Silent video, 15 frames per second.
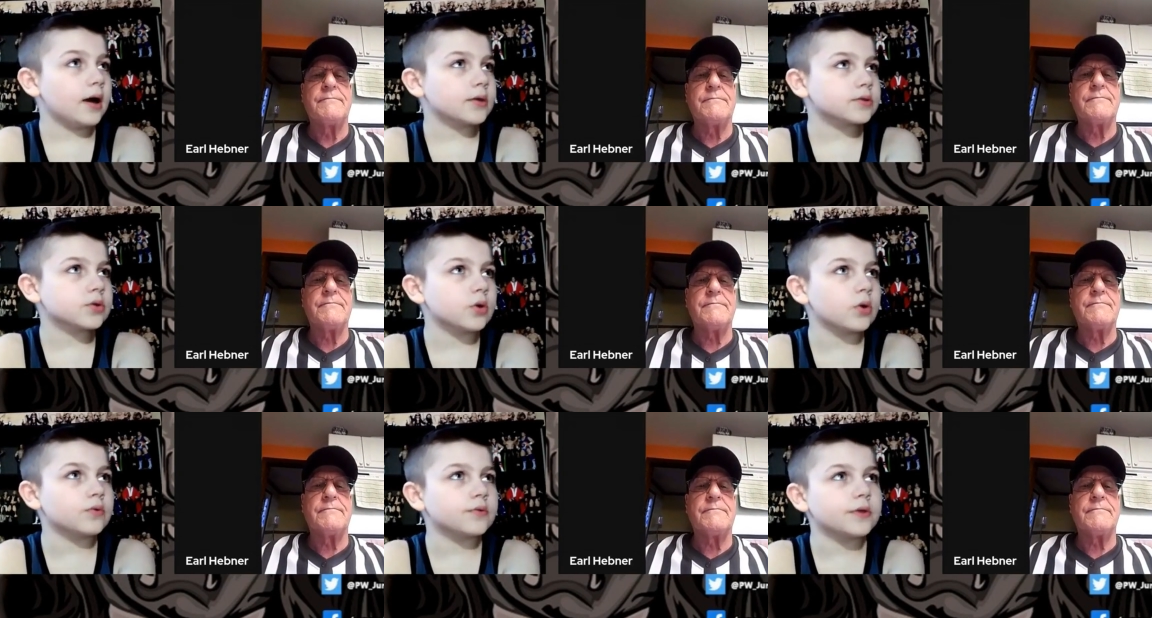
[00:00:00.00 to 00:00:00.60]

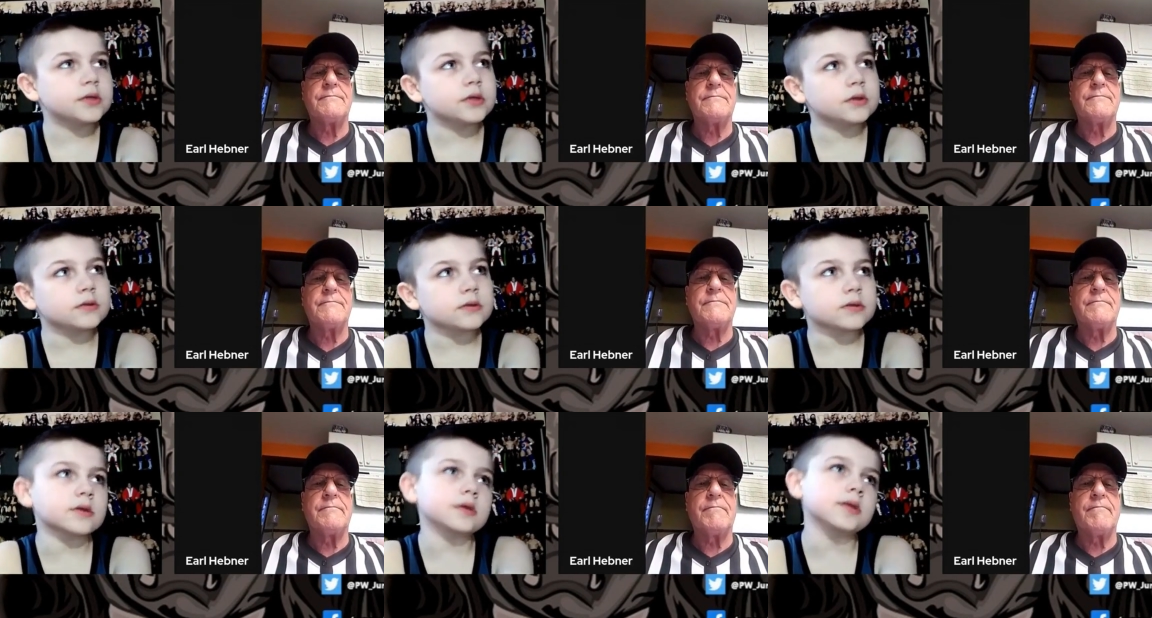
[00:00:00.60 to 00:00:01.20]
Speaker 1: So this
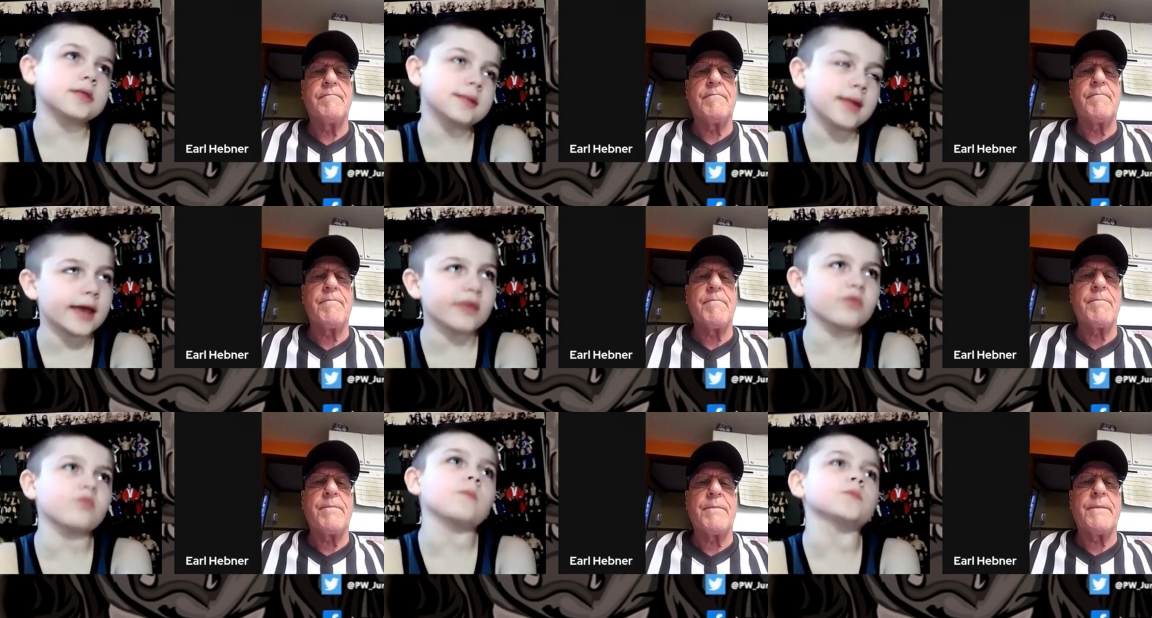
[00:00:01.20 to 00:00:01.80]

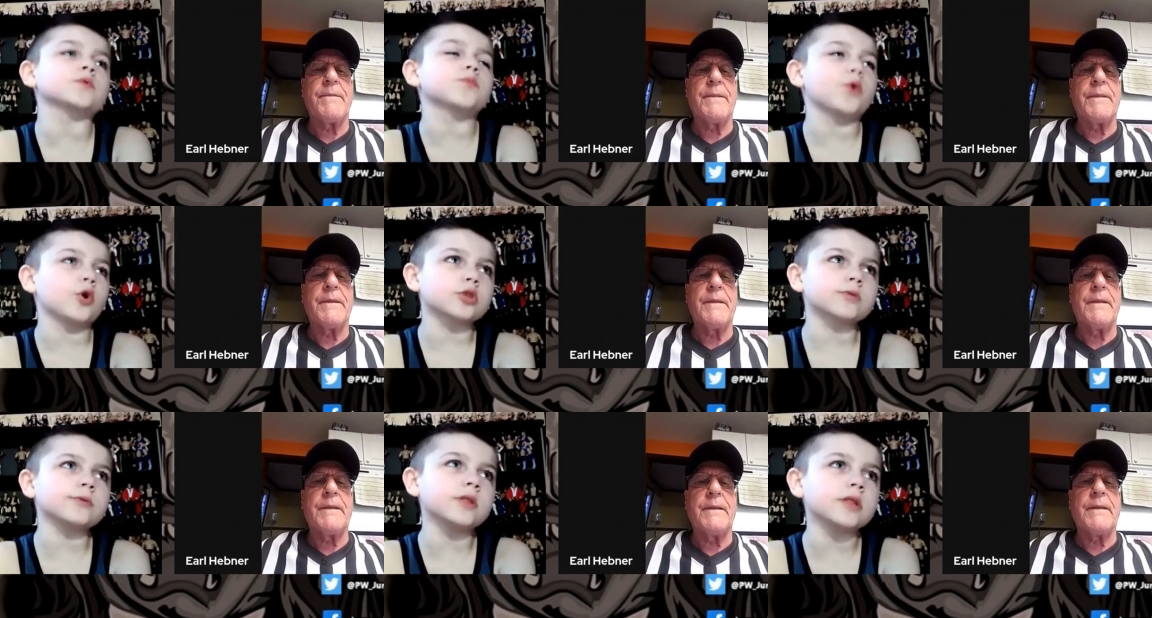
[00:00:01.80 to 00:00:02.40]
next one was
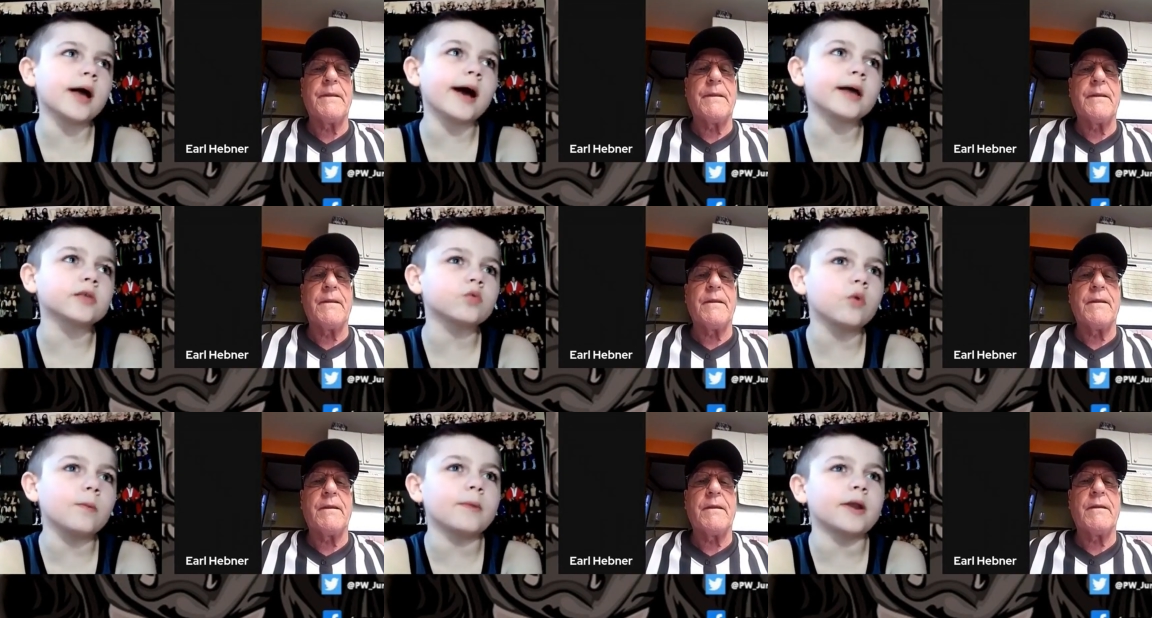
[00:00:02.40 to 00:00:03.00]
supposed to be the
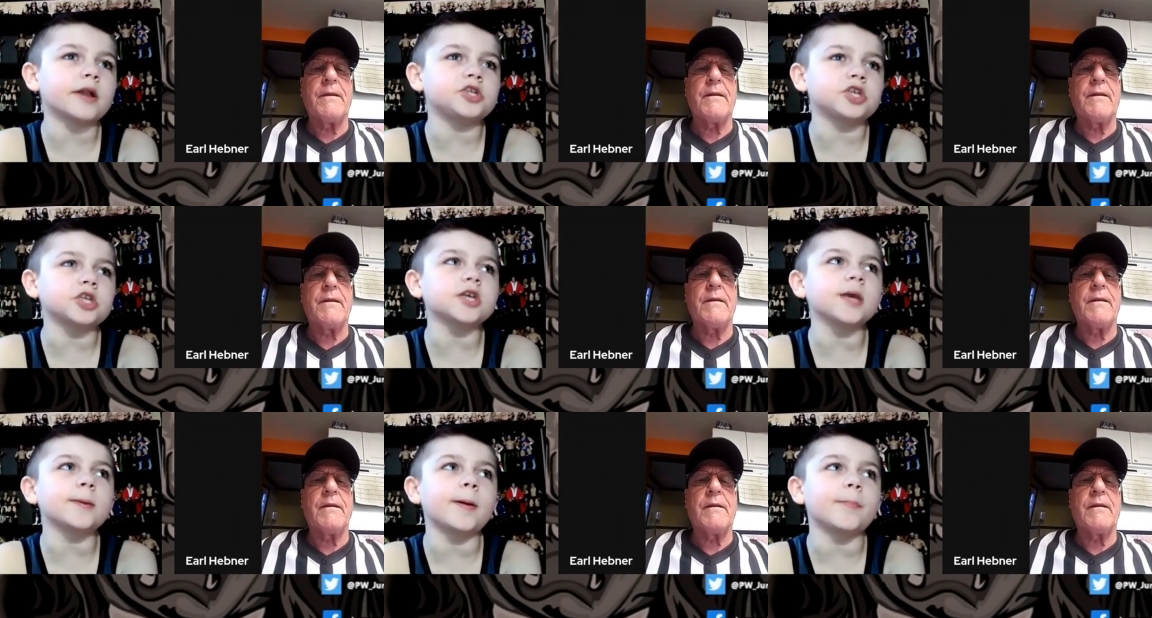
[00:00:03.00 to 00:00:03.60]
last one, but I
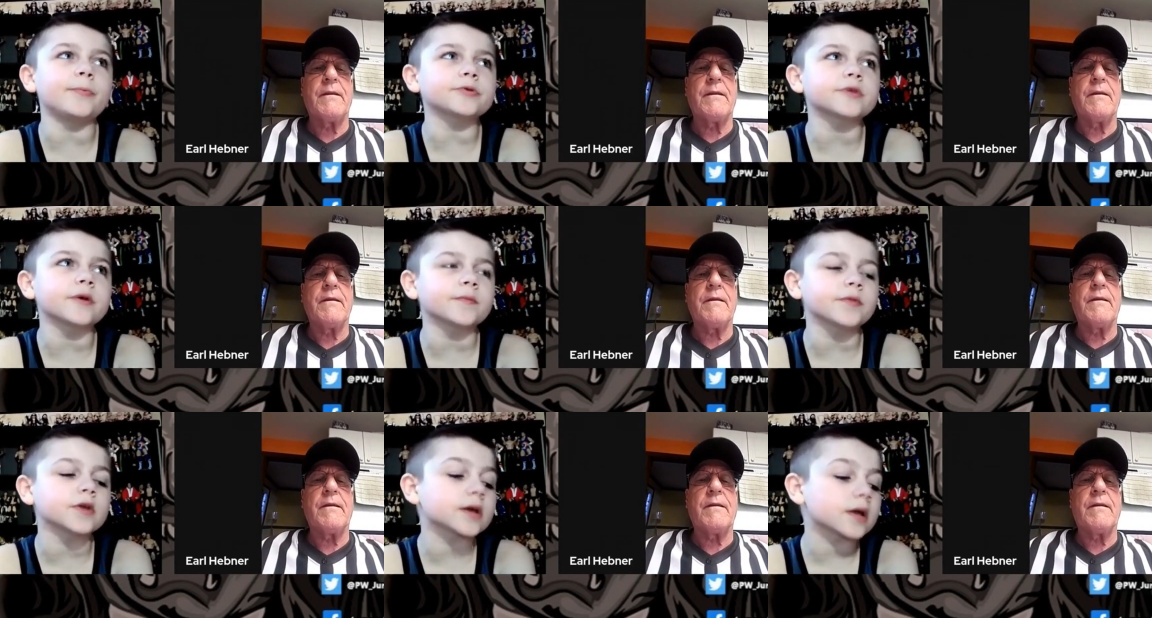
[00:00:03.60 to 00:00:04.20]
just came up with
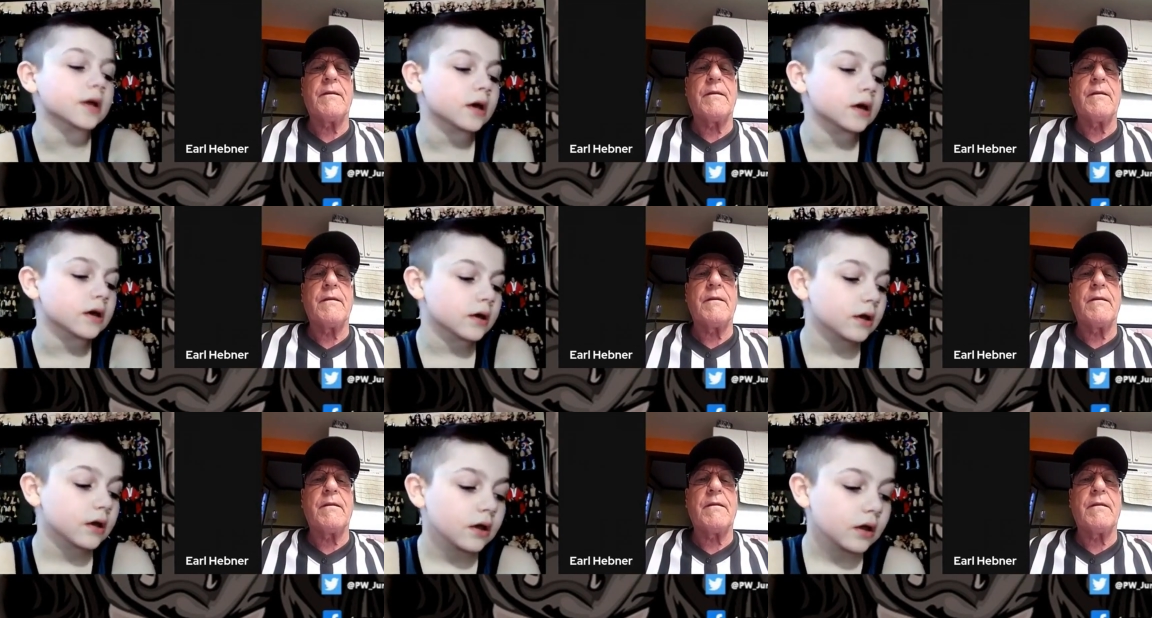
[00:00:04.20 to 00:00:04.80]
something.
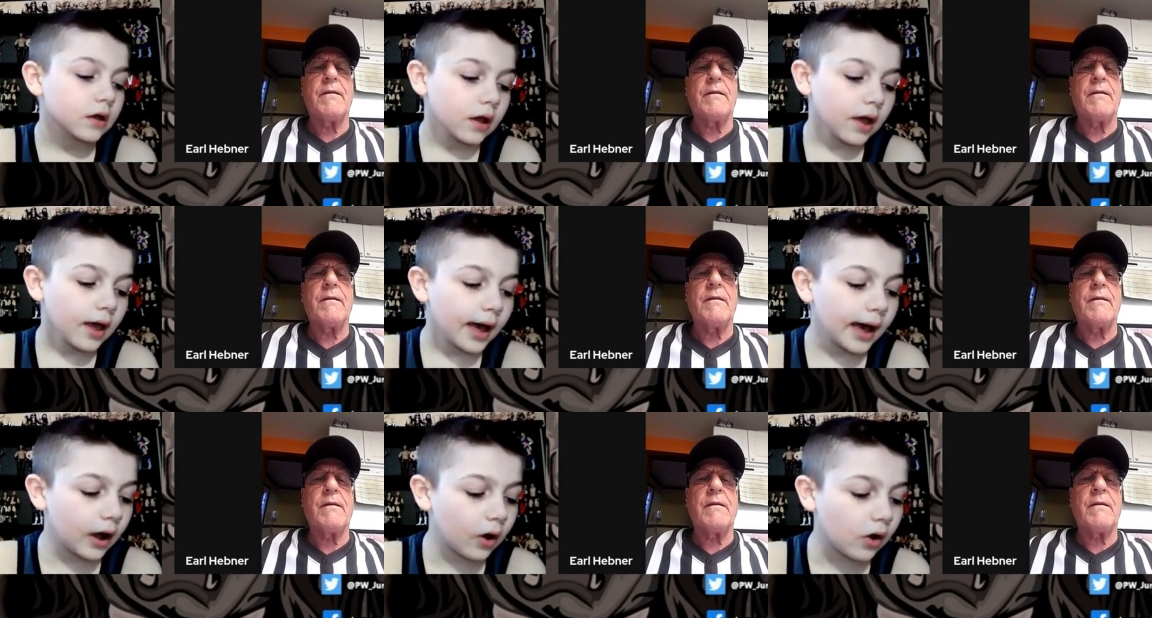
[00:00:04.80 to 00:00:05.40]

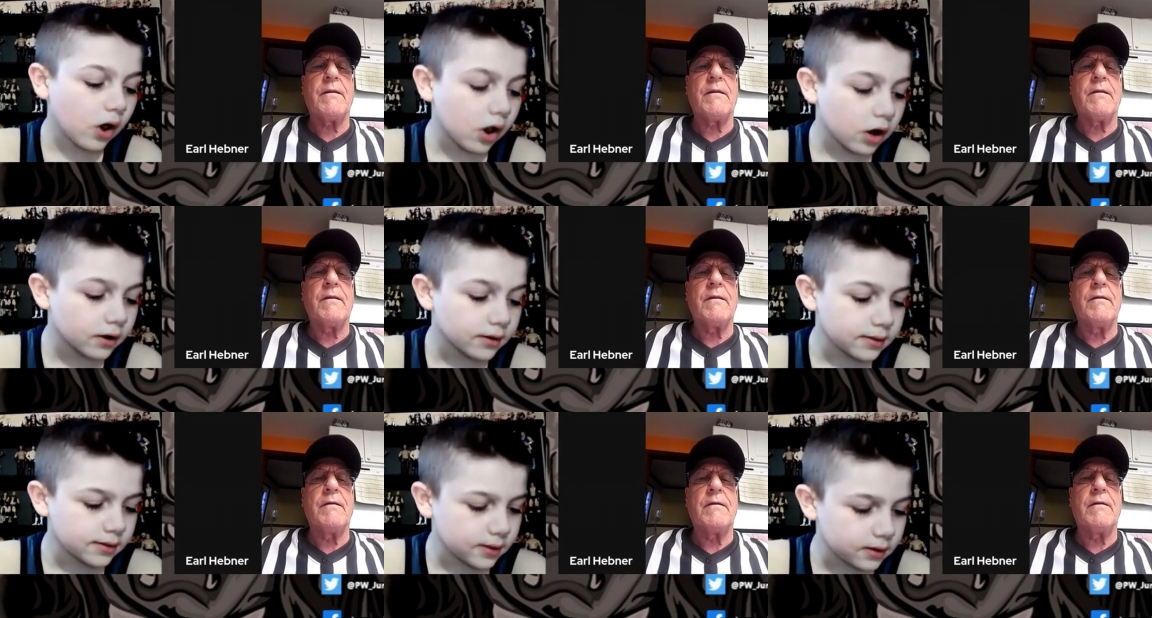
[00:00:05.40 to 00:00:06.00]
How
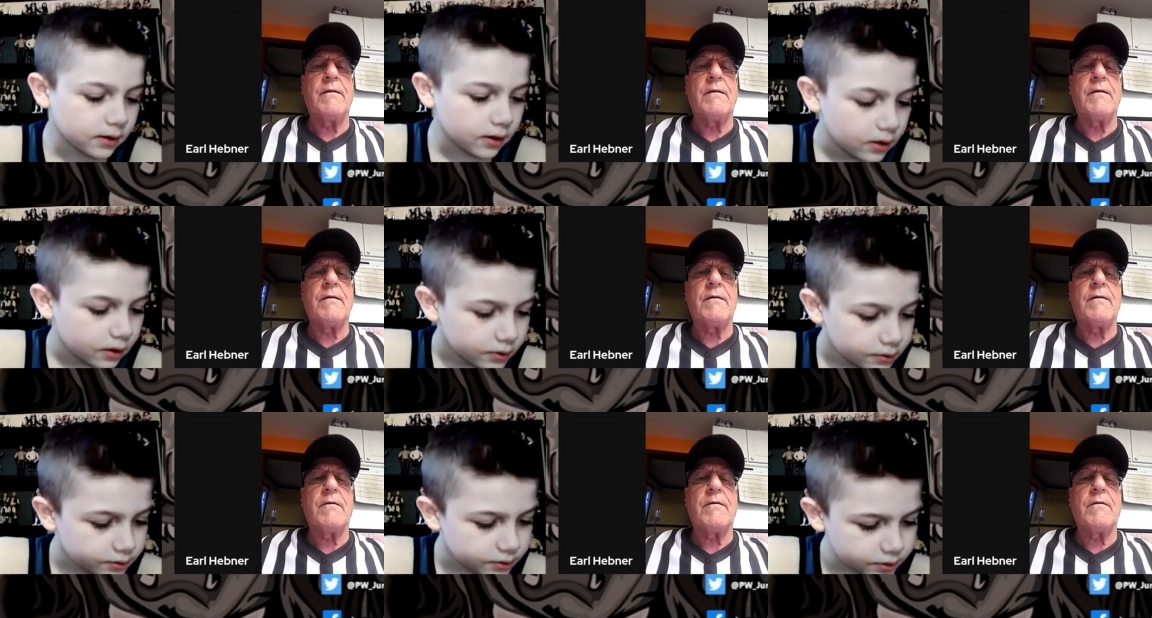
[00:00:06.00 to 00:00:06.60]
hard is it
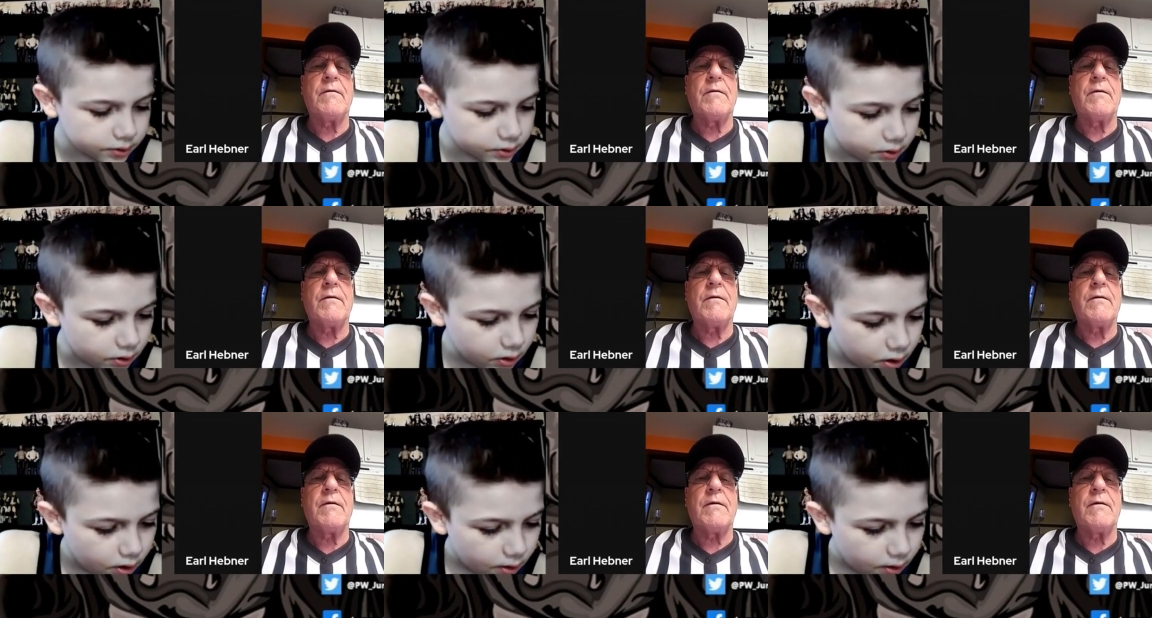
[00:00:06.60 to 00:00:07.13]
to